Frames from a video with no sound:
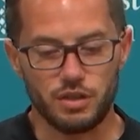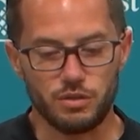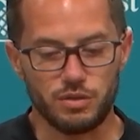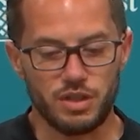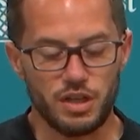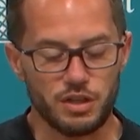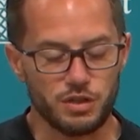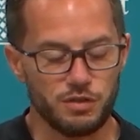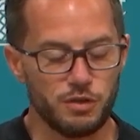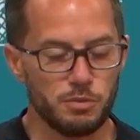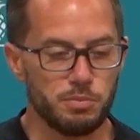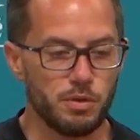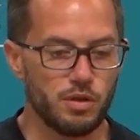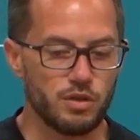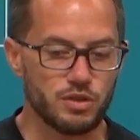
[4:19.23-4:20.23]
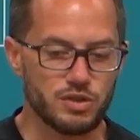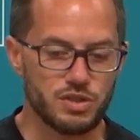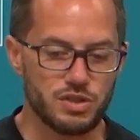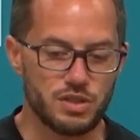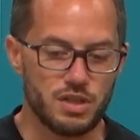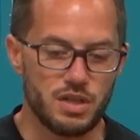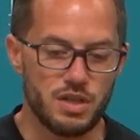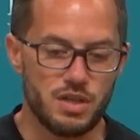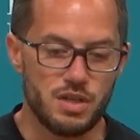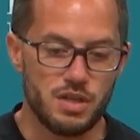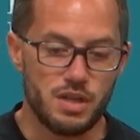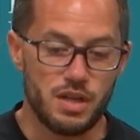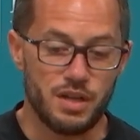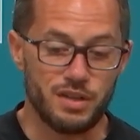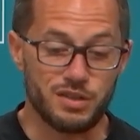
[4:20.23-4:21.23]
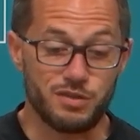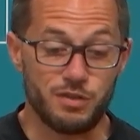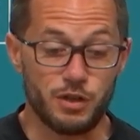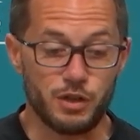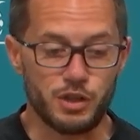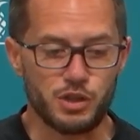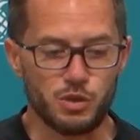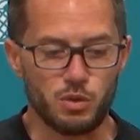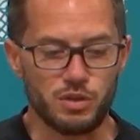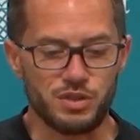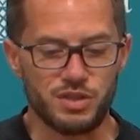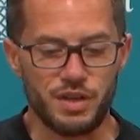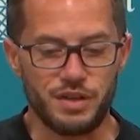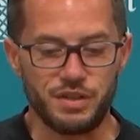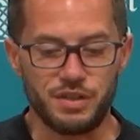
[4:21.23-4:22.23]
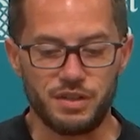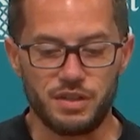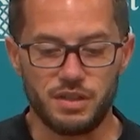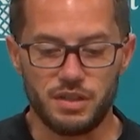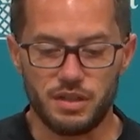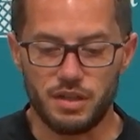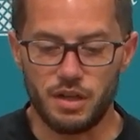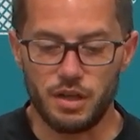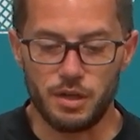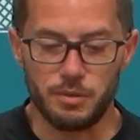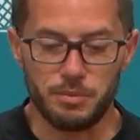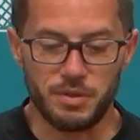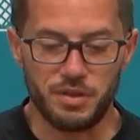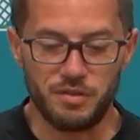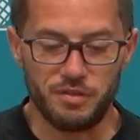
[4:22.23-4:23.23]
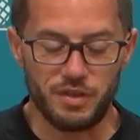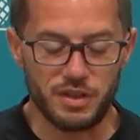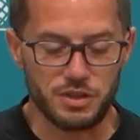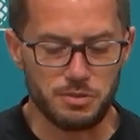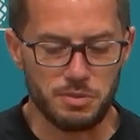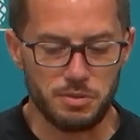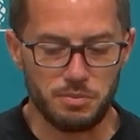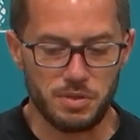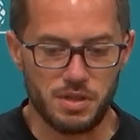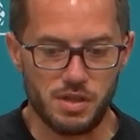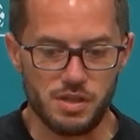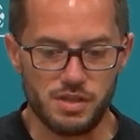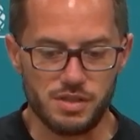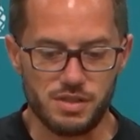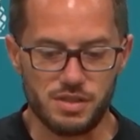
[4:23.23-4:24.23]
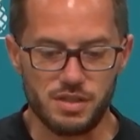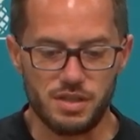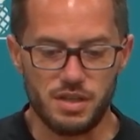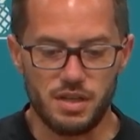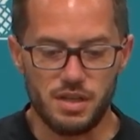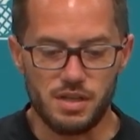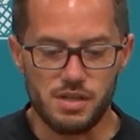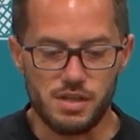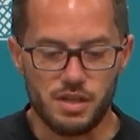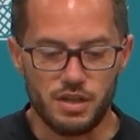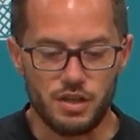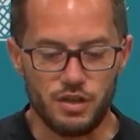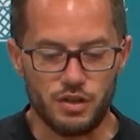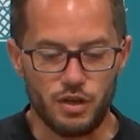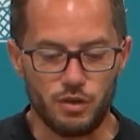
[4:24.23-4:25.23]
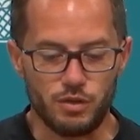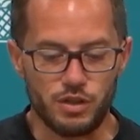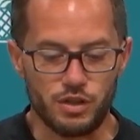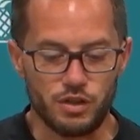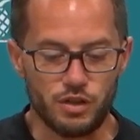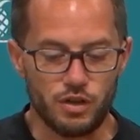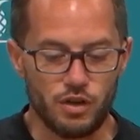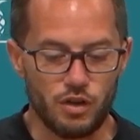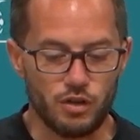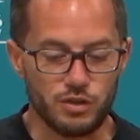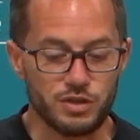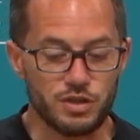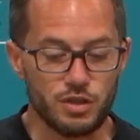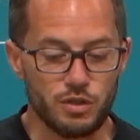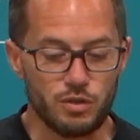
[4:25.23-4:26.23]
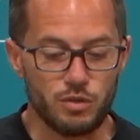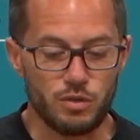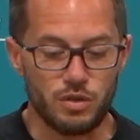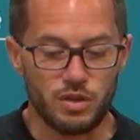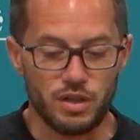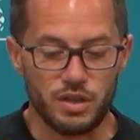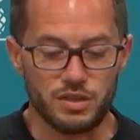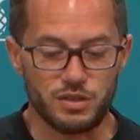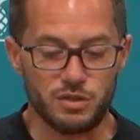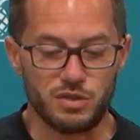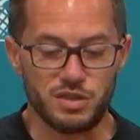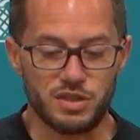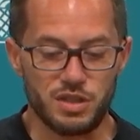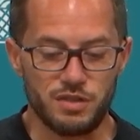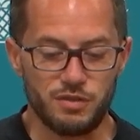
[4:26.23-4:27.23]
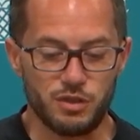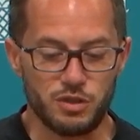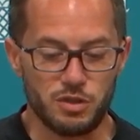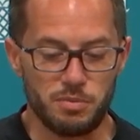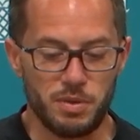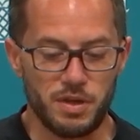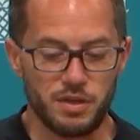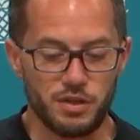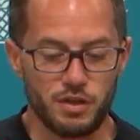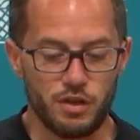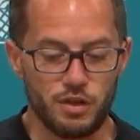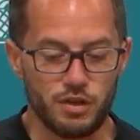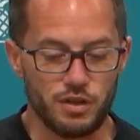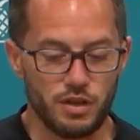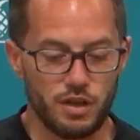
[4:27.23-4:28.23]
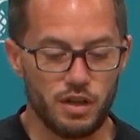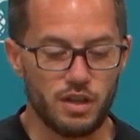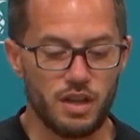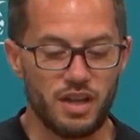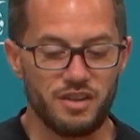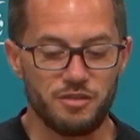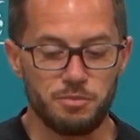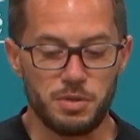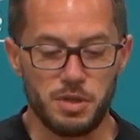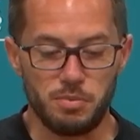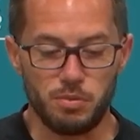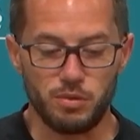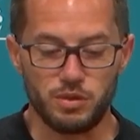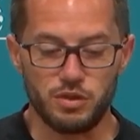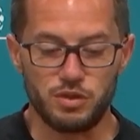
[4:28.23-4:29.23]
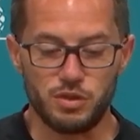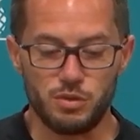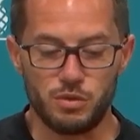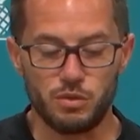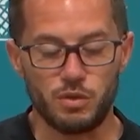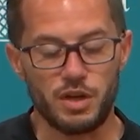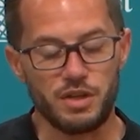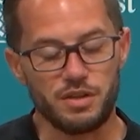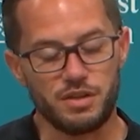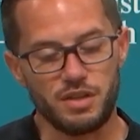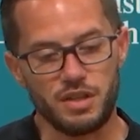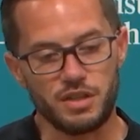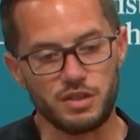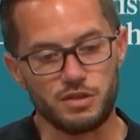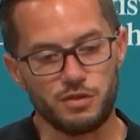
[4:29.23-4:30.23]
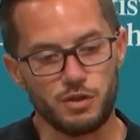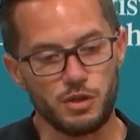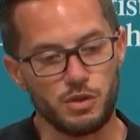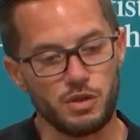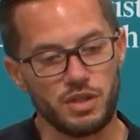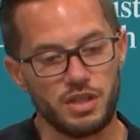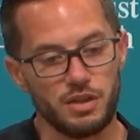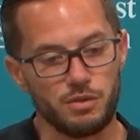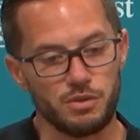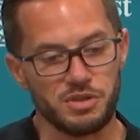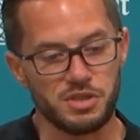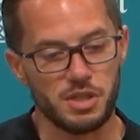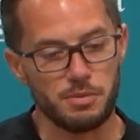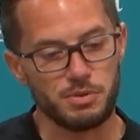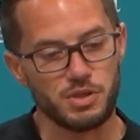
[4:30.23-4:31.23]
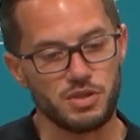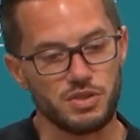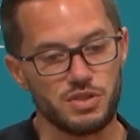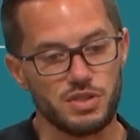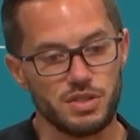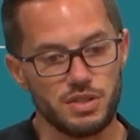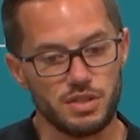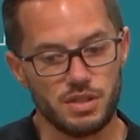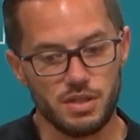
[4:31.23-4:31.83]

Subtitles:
catch footballs, and that's very short-sighted investment, because you're also, as a receiver, depending on a lot of people to do the right things for you to get receptions.